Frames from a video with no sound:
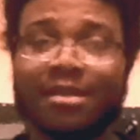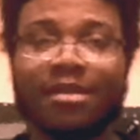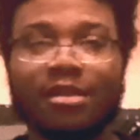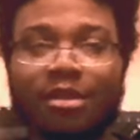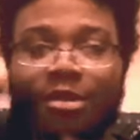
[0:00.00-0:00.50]

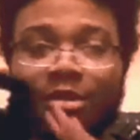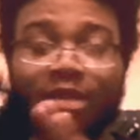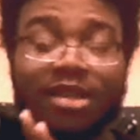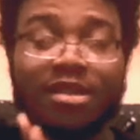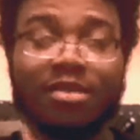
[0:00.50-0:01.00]
so
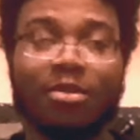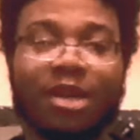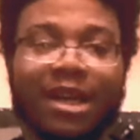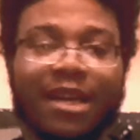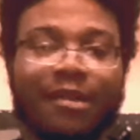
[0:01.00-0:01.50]
this is
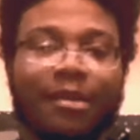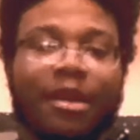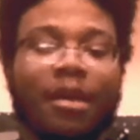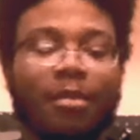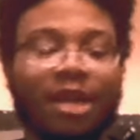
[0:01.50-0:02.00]
why.
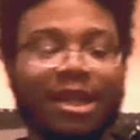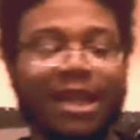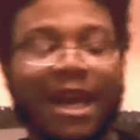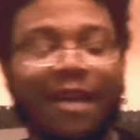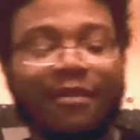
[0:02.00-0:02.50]
But
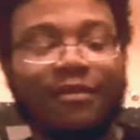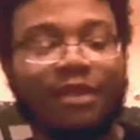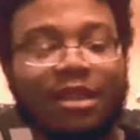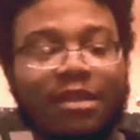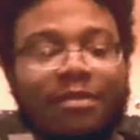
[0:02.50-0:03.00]
they have
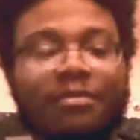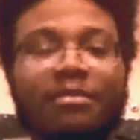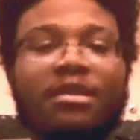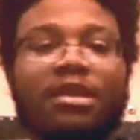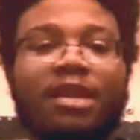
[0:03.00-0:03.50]

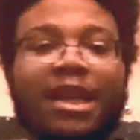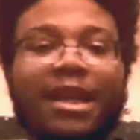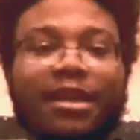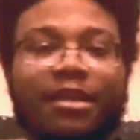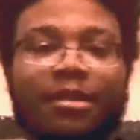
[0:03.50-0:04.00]
like,